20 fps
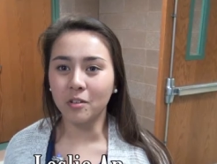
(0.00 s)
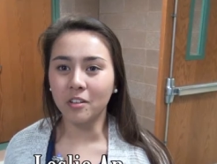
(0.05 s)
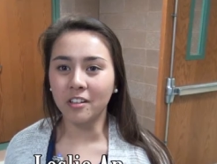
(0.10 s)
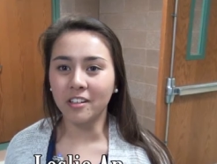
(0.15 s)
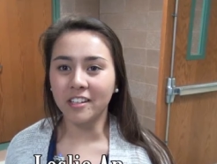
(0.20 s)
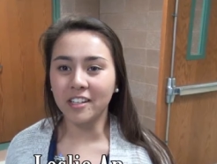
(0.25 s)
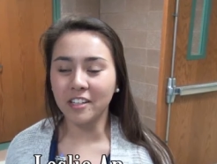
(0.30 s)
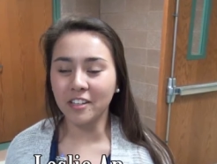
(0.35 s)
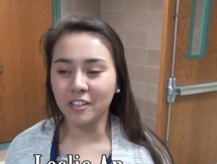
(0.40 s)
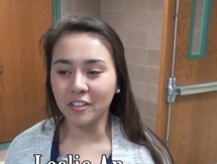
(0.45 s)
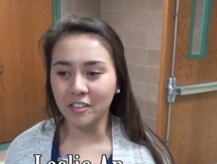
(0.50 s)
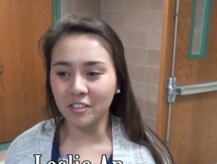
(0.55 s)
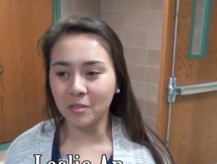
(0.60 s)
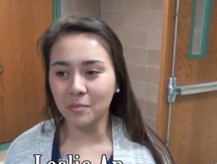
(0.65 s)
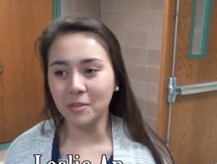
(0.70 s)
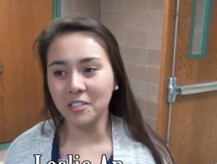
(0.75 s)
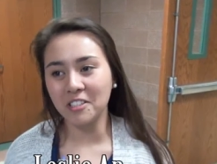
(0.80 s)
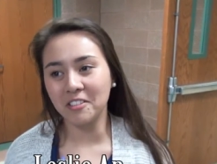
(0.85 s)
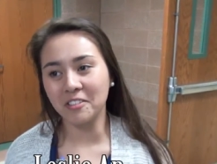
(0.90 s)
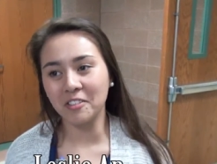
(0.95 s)
were here's
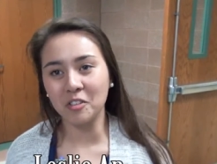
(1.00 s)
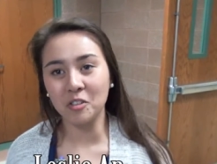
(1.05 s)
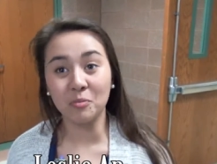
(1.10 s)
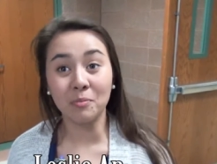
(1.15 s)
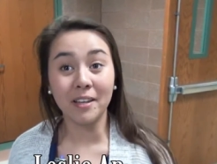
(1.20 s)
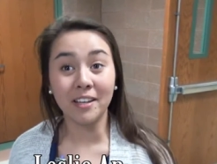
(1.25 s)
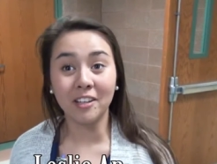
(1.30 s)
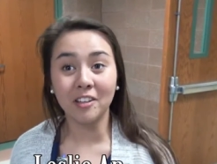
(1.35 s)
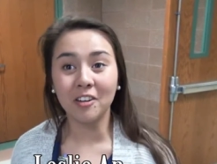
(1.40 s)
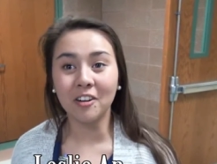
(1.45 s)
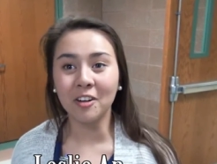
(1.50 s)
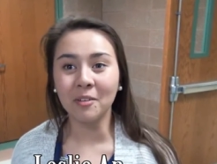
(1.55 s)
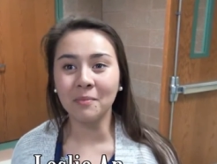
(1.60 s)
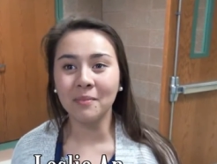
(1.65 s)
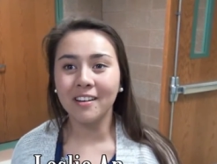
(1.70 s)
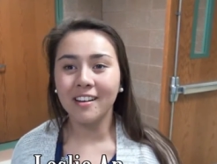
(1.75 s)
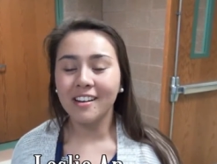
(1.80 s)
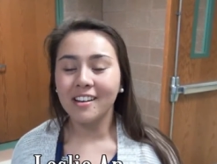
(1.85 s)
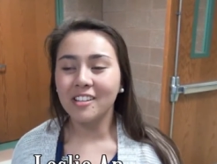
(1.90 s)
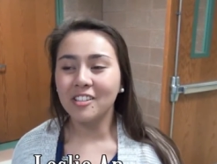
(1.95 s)
some materials, make an
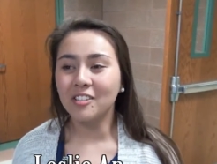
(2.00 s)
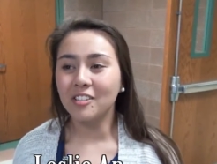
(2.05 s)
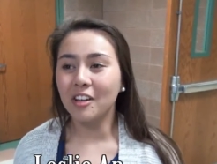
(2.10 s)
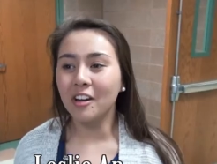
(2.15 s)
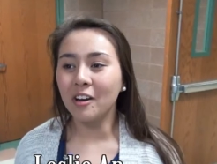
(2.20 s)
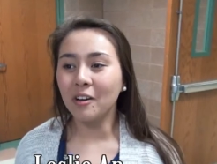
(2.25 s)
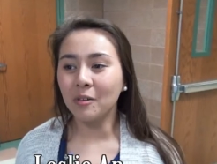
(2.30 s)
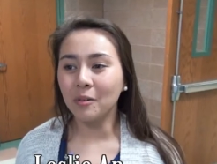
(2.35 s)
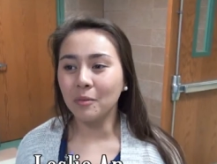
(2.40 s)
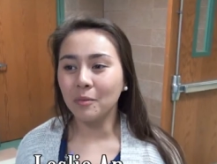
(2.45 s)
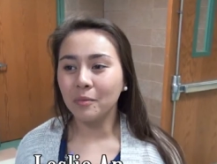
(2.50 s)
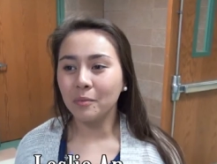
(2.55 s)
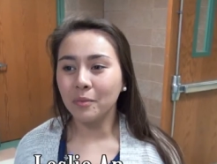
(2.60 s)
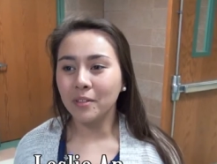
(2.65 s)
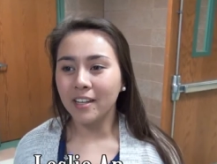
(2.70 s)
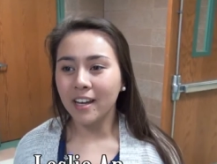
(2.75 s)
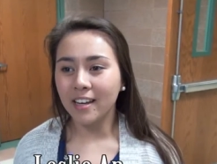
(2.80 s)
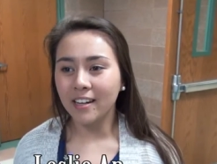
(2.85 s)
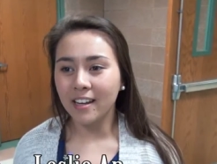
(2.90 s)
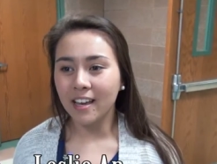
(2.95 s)
arm. So
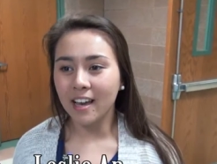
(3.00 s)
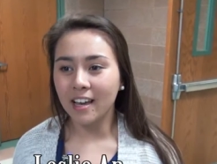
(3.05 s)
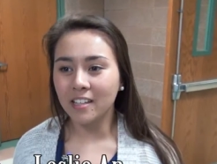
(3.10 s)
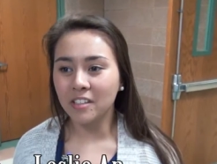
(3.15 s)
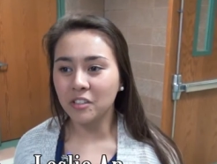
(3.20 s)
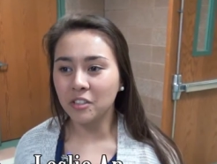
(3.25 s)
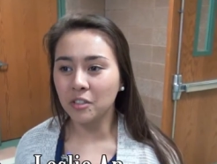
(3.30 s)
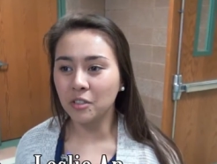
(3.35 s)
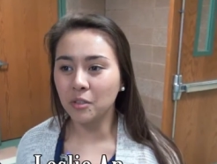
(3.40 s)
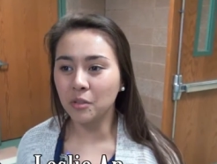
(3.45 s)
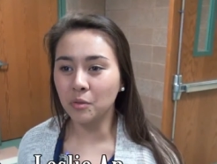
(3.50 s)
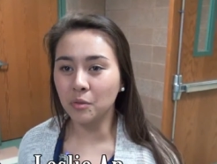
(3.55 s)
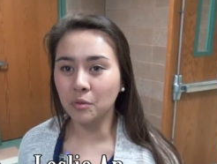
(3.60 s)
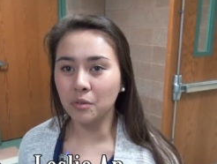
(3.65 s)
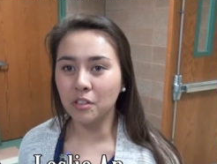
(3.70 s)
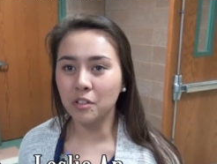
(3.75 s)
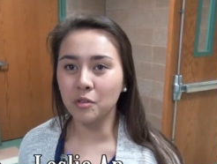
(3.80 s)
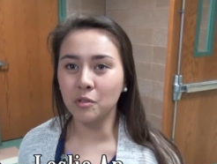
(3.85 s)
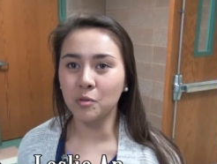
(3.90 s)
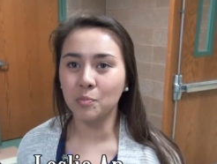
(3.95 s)
we kind of had
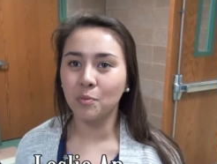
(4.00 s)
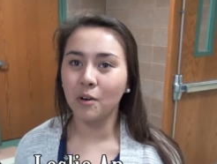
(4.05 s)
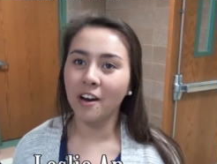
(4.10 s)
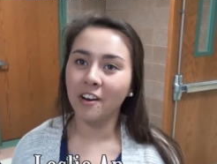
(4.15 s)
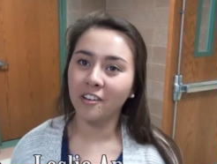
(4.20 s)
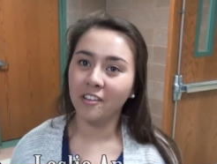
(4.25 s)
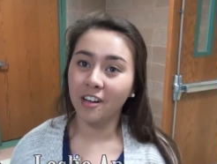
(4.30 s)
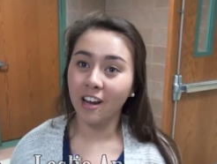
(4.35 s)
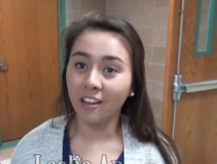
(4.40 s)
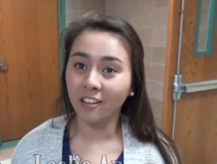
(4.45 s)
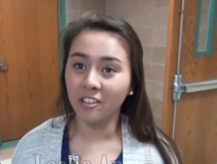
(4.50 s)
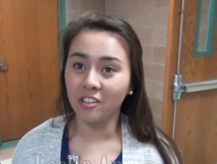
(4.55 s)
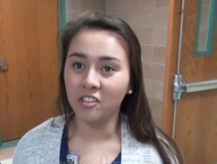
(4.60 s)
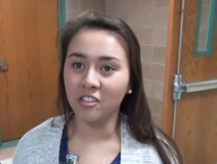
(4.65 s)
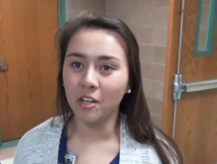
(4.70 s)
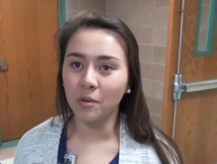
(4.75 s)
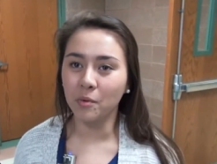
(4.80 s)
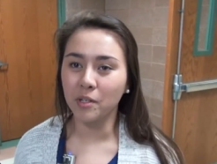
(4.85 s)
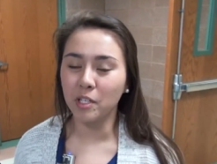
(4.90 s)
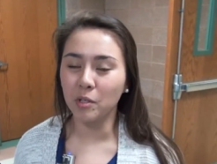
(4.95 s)
to use prior
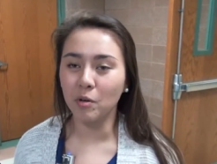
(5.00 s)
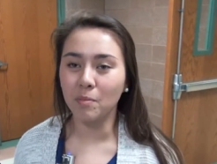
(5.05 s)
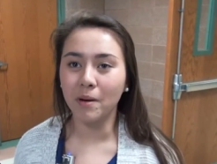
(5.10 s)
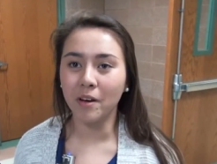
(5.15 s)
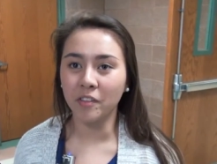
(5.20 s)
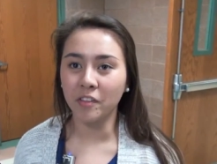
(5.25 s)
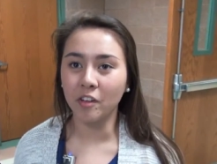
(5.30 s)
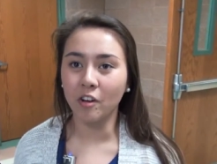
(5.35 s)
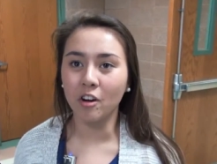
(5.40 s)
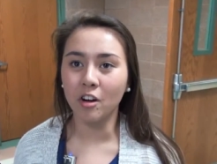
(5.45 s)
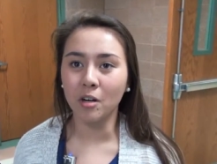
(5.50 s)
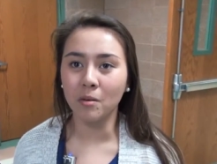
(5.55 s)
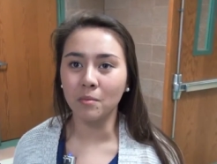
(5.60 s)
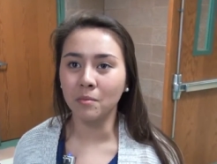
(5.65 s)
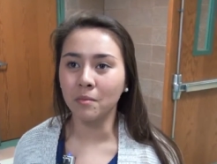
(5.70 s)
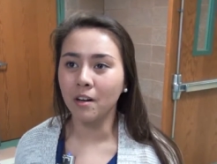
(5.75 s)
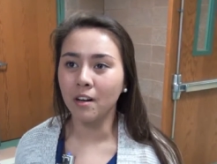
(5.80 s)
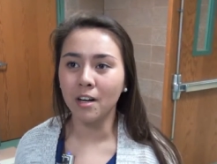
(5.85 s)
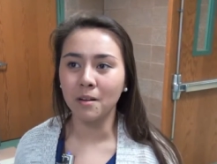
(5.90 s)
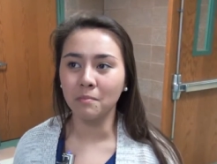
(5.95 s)
knowledge that we knew about the
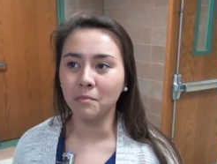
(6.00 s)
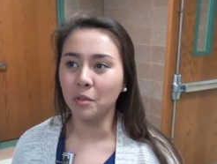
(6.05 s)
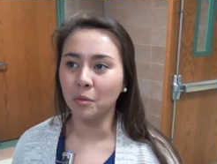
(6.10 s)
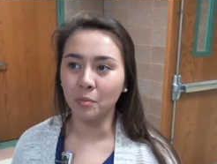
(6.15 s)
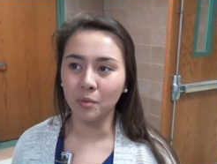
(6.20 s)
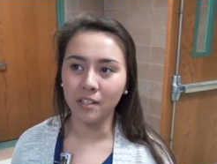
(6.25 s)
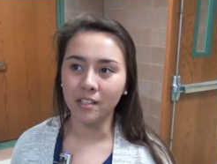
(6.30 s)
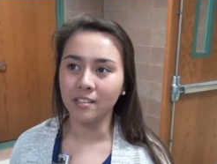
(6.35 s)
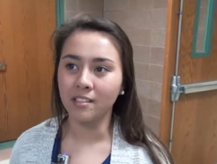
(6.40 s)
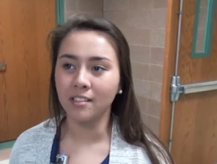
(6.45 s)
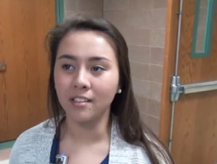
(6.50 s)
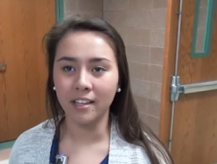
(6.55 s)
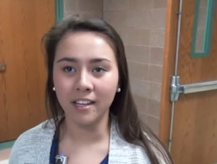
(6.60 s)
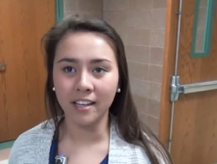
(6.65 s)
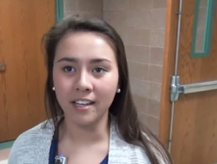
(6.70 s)
arm, um, the wrist, the